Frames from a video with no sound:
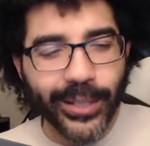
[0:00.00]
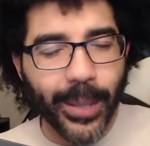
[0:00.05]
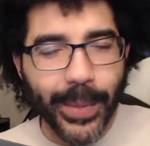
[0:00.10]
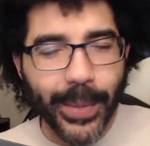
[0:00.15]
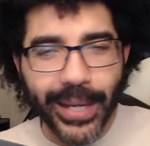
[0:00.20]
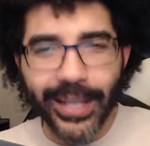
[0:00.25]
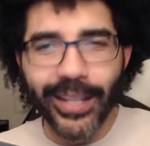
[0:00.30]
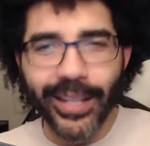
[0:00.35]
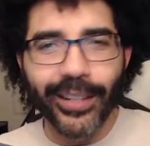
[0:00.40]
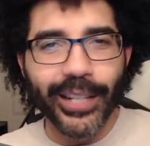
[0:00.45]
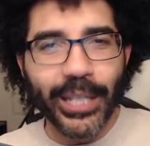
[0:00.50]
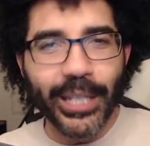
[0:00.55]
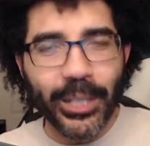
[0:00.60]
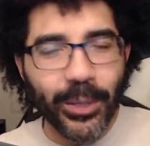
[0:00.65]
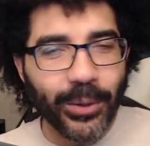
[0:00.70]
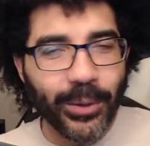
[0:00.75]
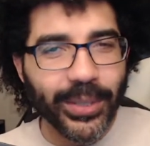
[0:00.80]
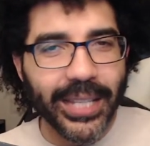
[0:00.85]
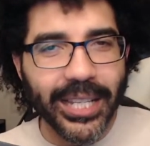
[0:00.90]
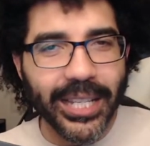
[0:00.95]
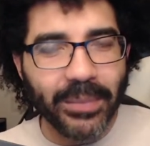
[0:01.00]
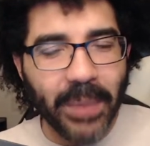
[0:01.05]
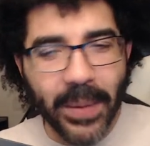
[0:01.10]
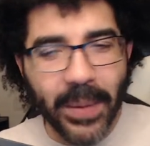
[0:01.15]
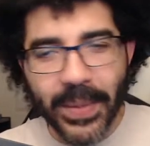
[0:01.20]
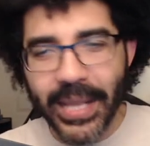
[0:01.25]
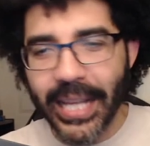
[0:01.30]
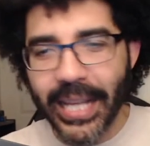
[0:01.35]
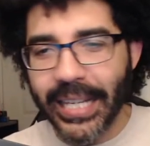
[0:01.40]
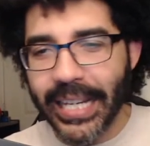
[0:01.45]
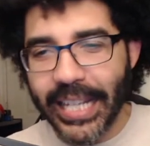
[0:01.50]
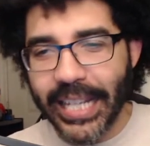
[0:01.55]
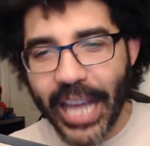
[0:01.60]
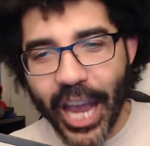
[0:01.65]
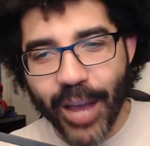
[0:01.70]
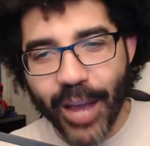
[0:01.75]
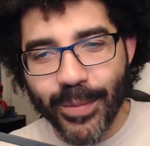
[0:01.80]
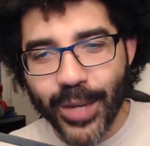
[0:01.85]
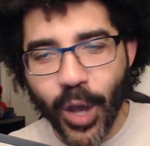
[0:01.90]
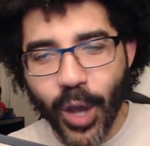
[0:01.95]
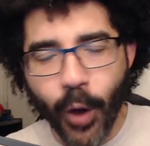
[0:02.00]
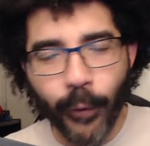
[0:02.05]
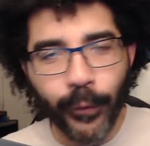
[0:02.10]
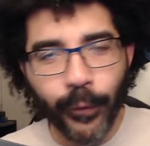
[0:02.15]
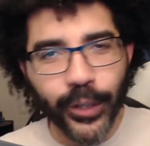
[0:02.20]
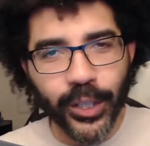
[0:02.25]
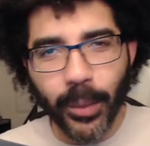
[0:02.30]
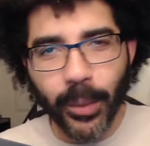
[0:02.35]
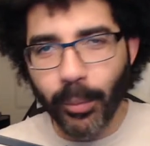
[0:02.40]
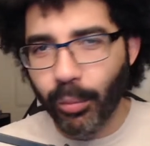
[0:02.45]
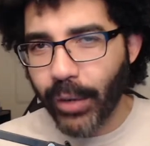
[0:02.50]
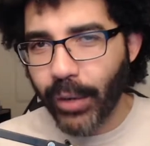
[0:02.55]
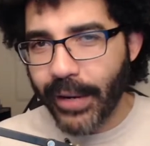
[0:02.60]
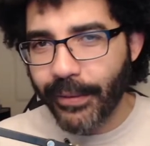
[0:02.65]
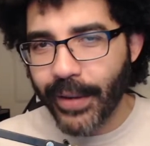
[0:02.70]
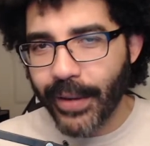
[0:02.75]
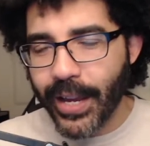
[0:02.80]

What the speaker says: I mean, clearly used as maybe like a cameo for some brief